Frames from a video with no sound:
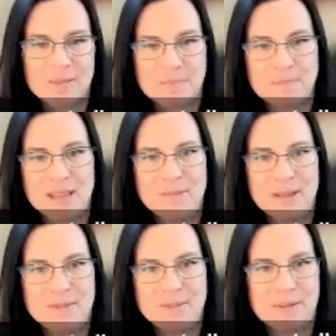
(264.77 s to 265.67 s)

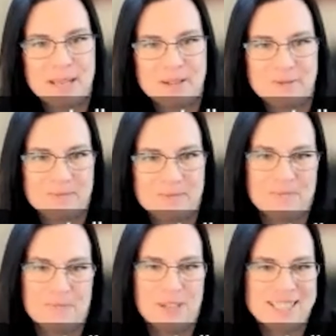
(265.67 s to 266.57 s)
maybe it
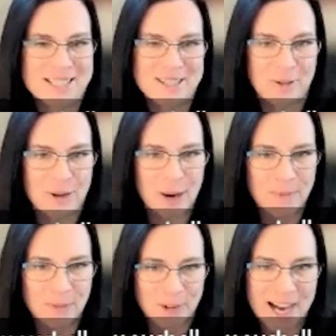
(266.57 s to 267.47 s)
wasn't so
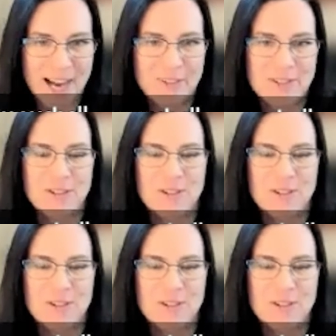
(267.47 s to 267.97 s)
helpful after